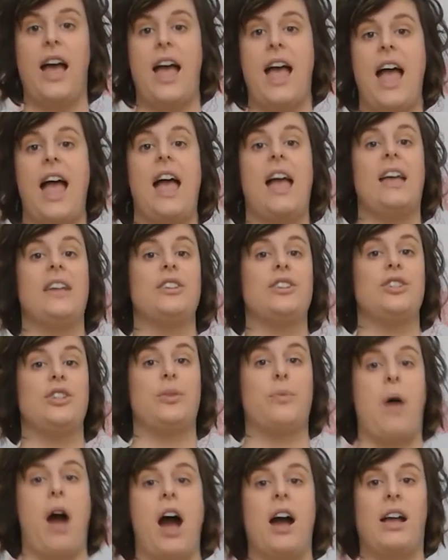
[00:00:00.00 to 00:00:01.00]
and
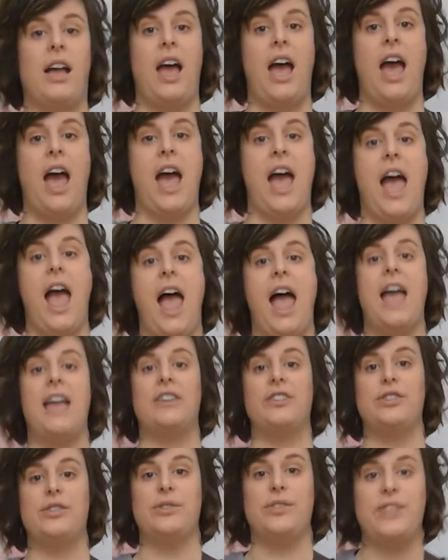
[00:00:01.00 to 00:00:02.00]
you walk
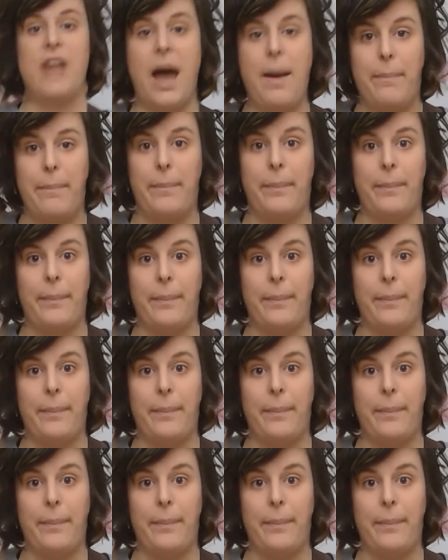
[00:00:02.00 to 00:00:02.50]
and you stop.